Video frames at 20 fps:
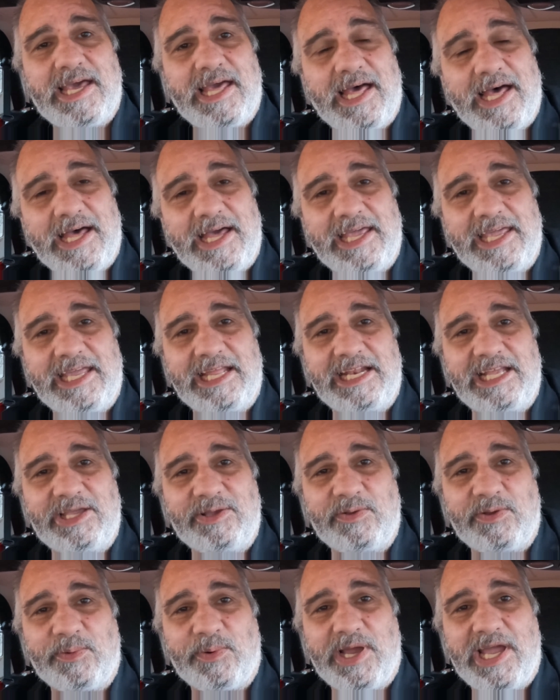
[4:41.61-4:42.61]

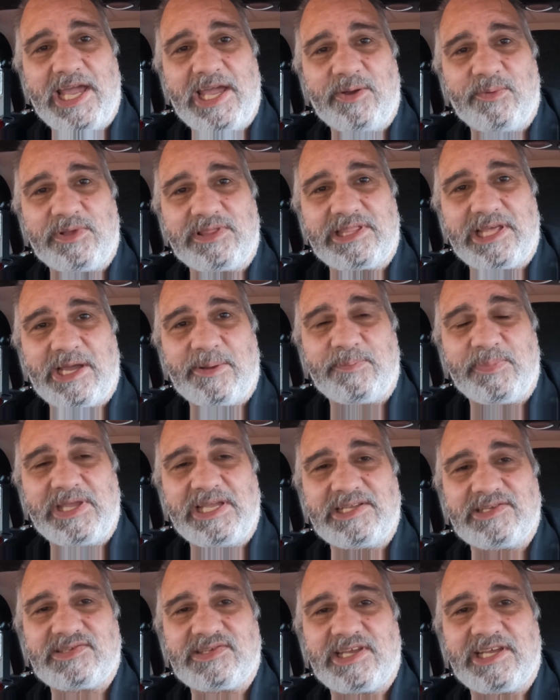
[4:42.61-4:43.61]
Anyway, with that
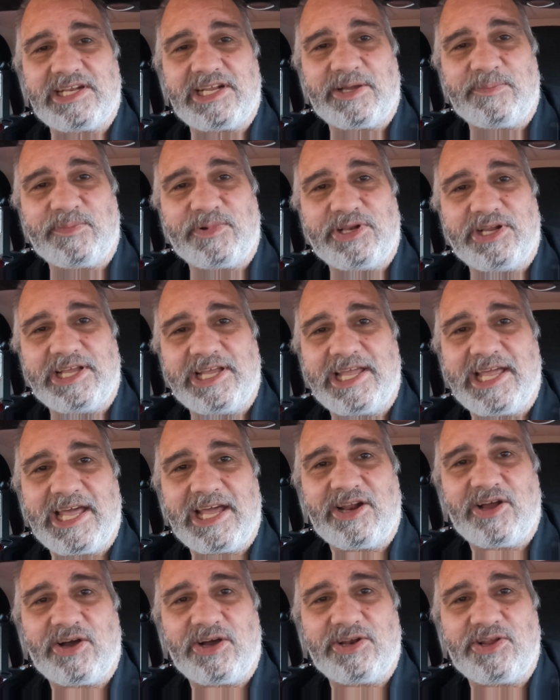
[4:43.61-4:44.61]
being said, I'm going to
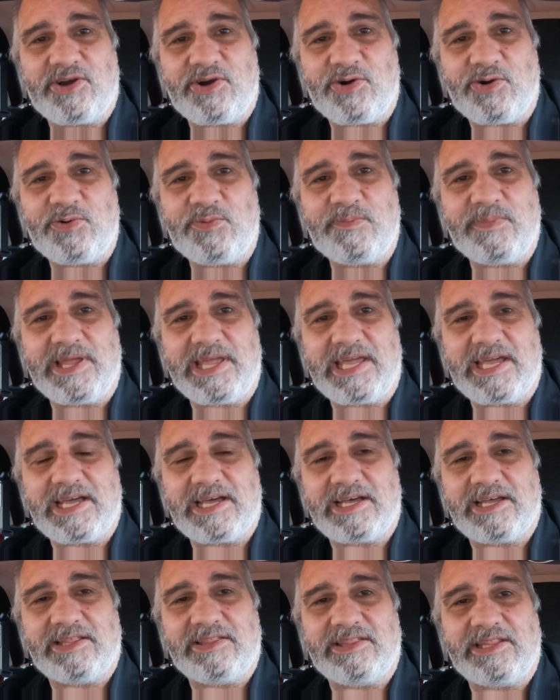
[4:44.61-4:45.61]
head on home,
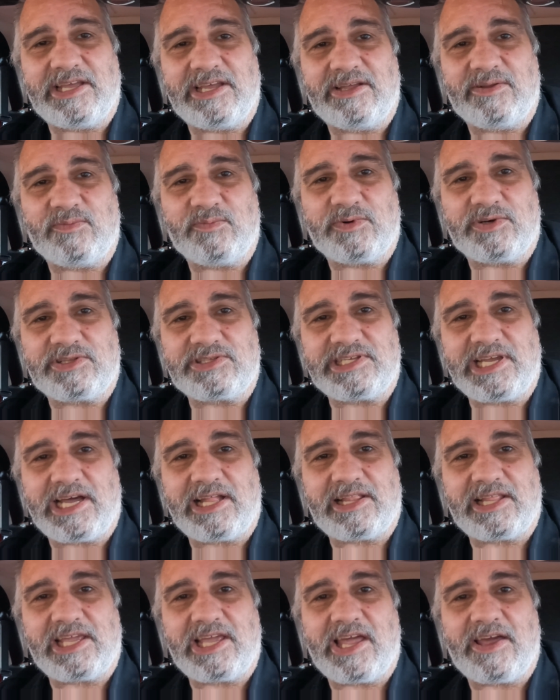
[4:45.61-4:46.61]
and then we'll
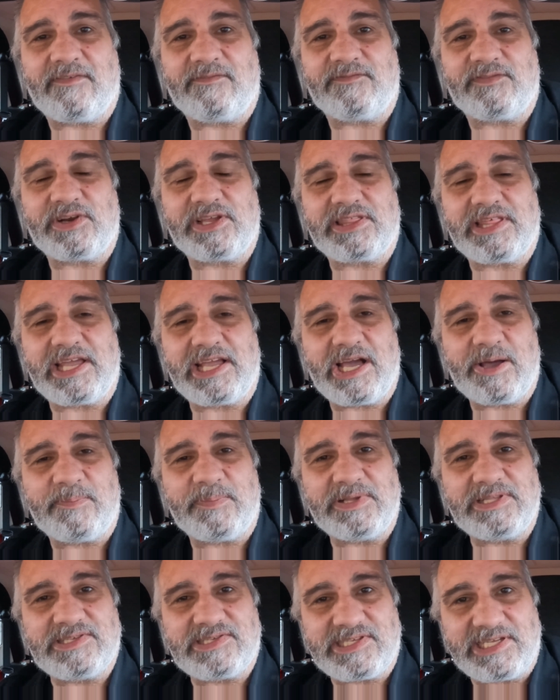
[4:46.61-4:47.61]
tally everything
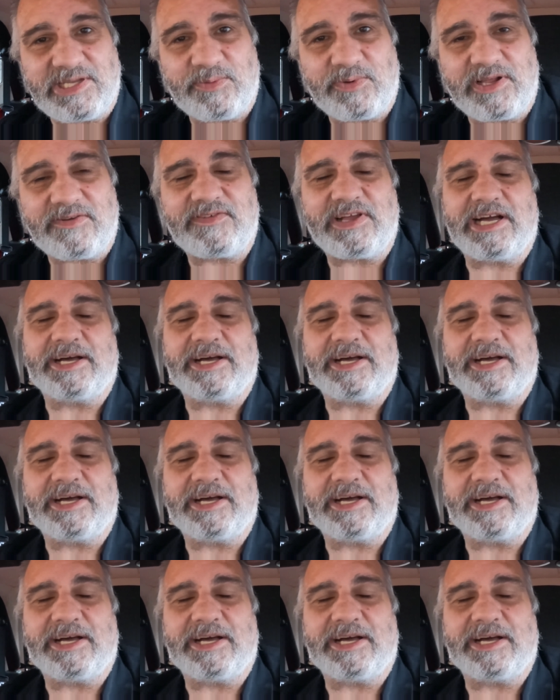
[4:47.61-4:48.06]
up and see what I've